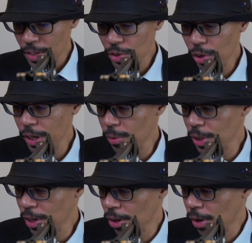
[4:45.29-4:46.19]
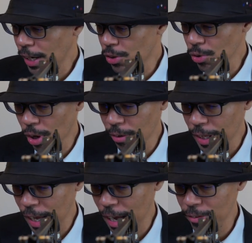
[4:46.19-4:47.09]
so here we go. I do
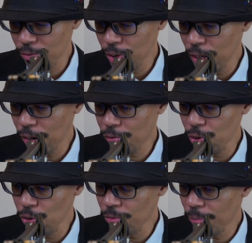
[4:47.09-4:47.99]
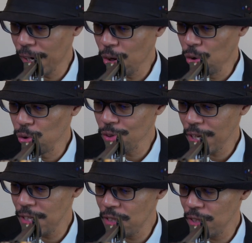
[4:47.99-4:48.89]
already have a few of my old
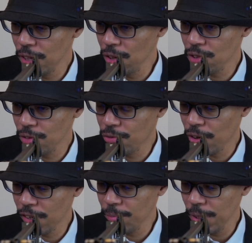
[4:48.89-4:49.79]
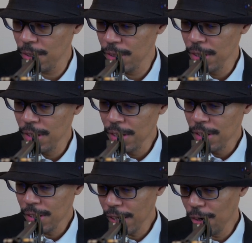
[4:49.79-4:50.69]
tasting notes in front of me
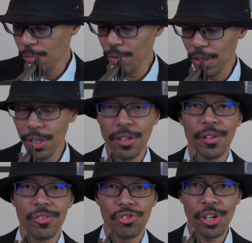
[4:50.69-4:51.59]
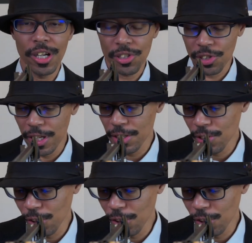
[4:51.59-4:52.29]
to help me judge things a